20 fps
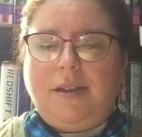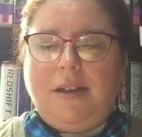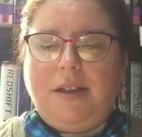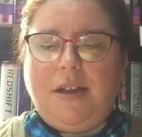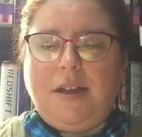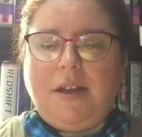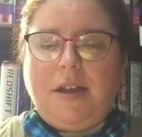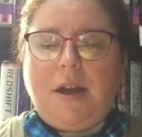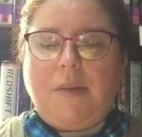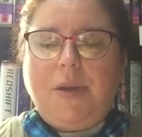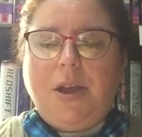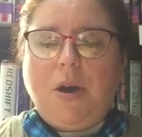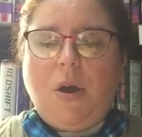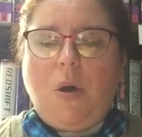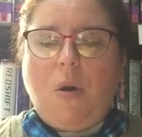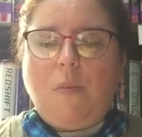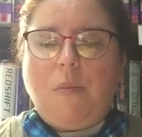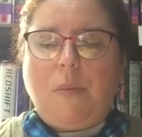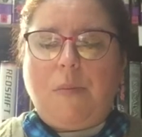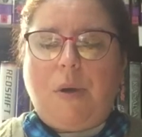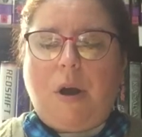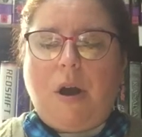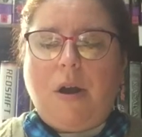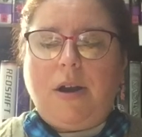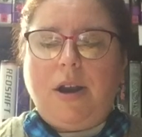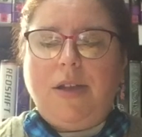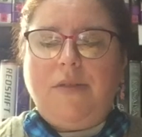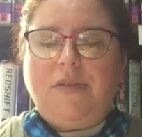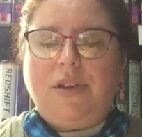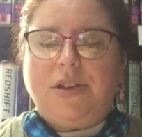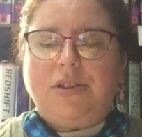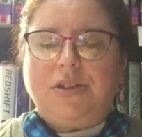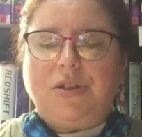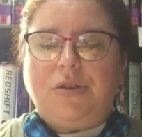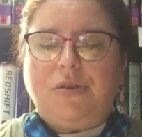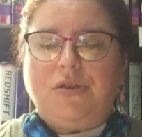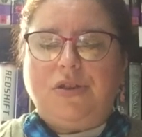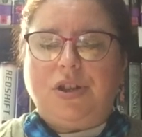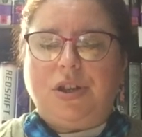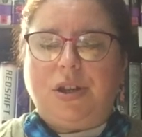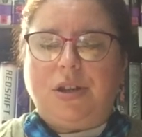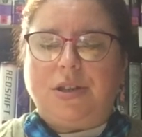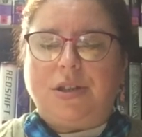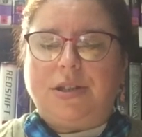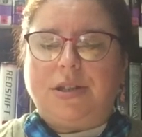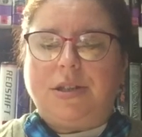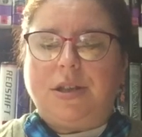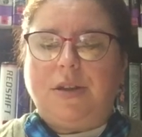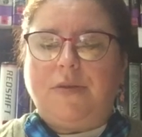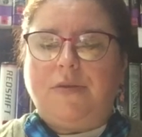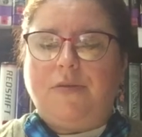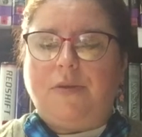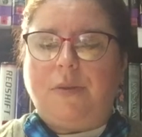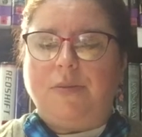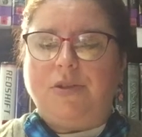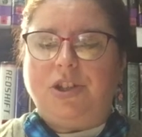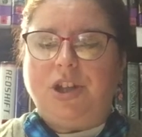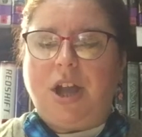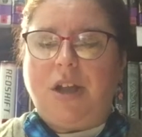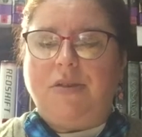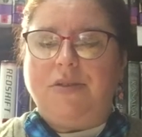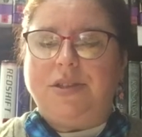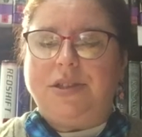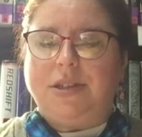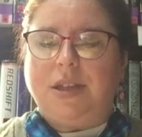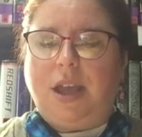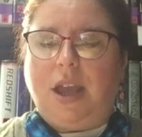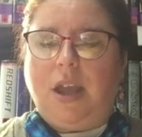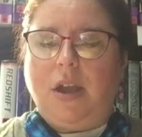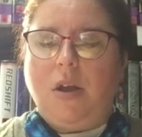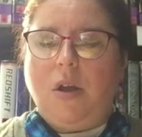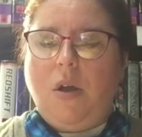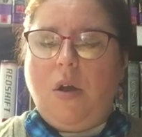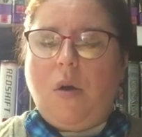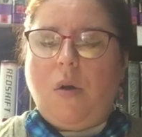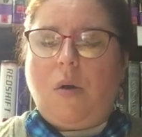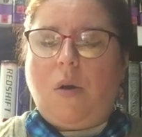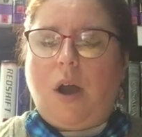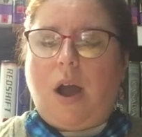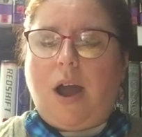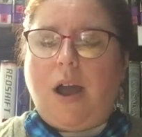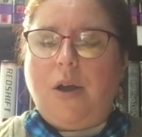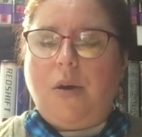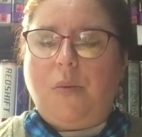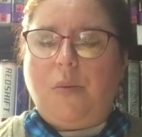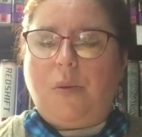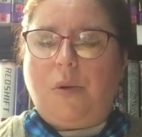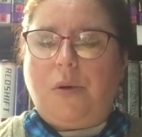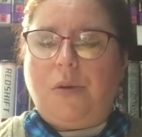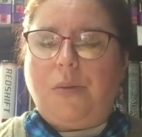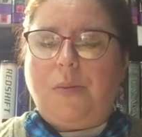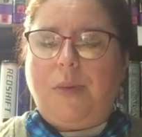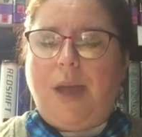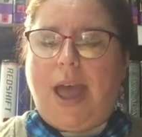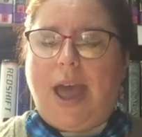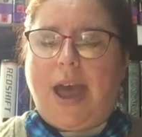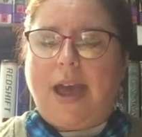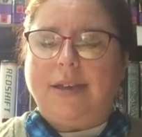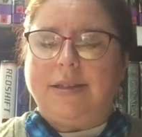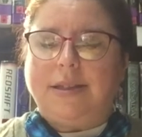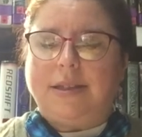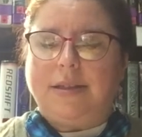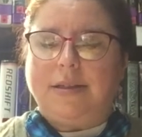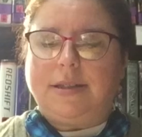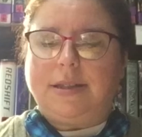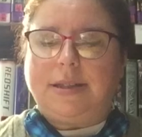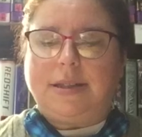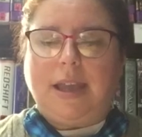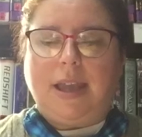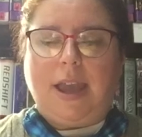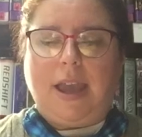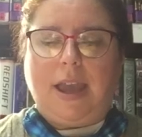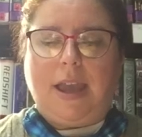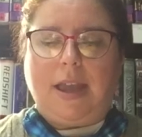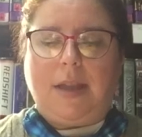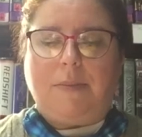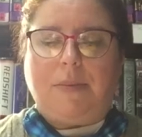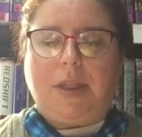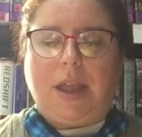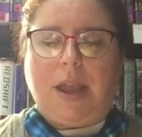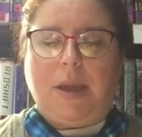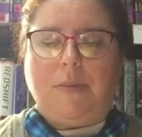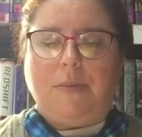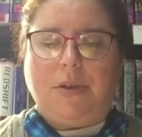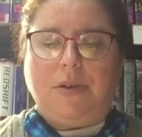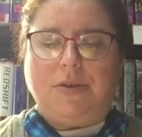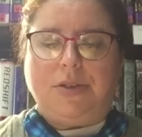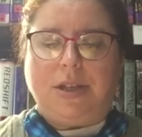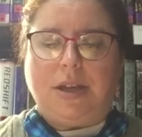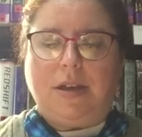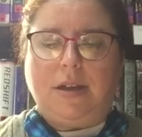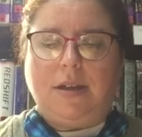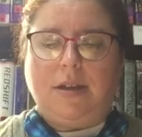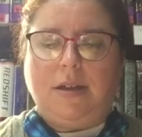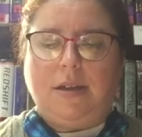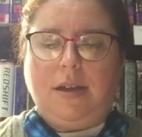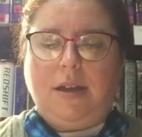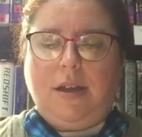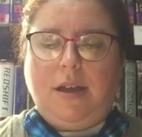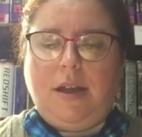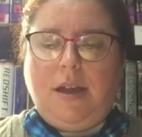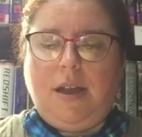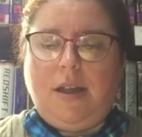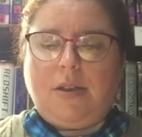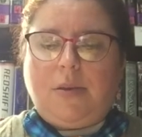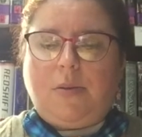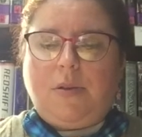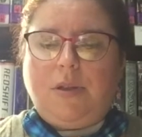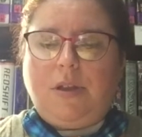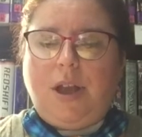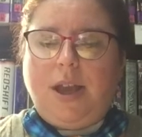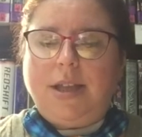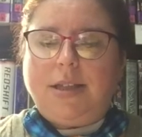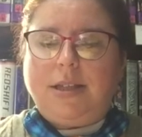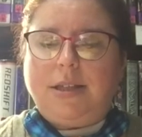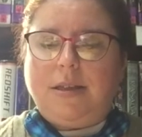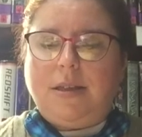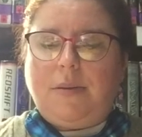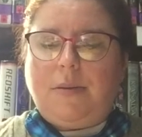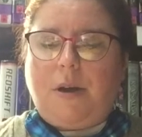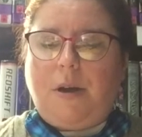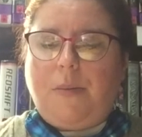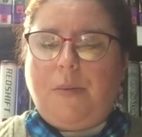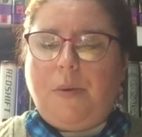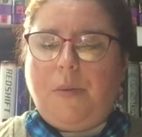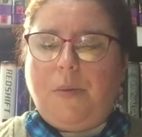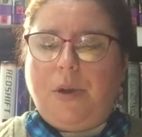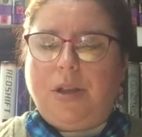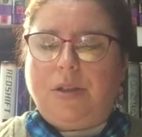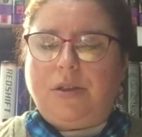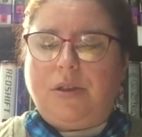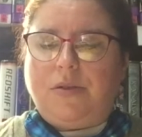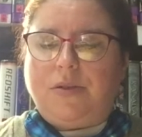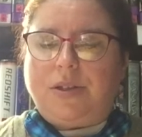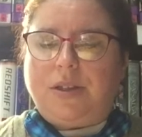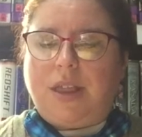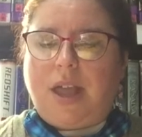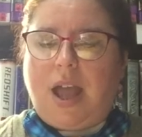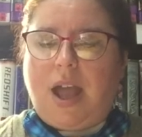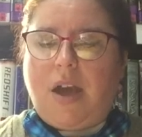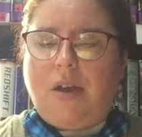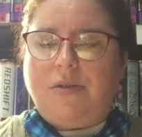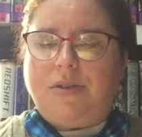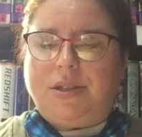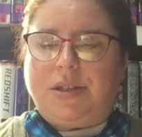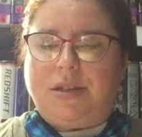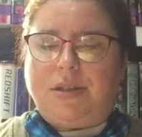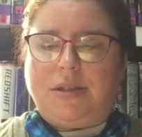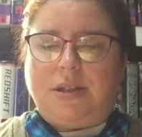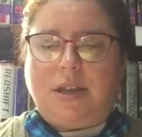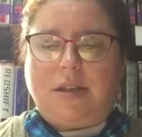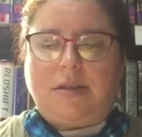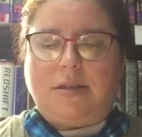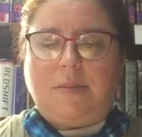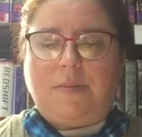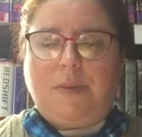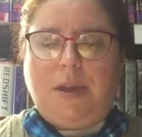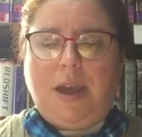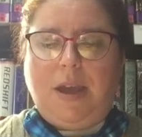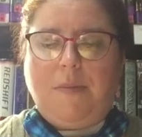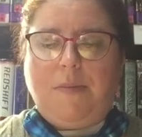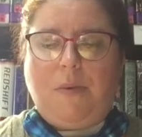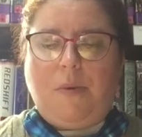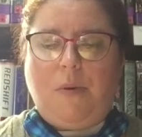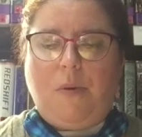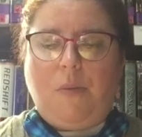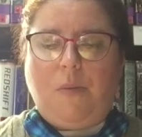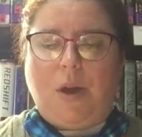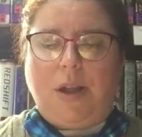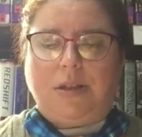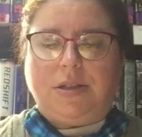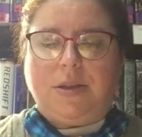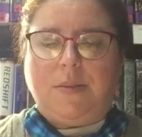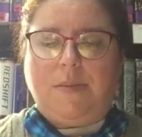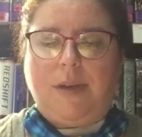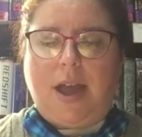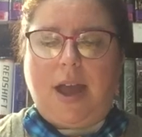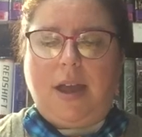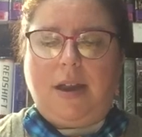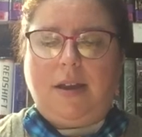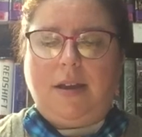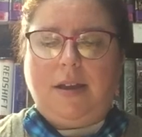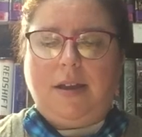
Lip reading: Coming home, a party of excursionists from Chelsea or Isleworth passed us singing and playing music. There were lights in the upper windows of the houses as the people went to bed.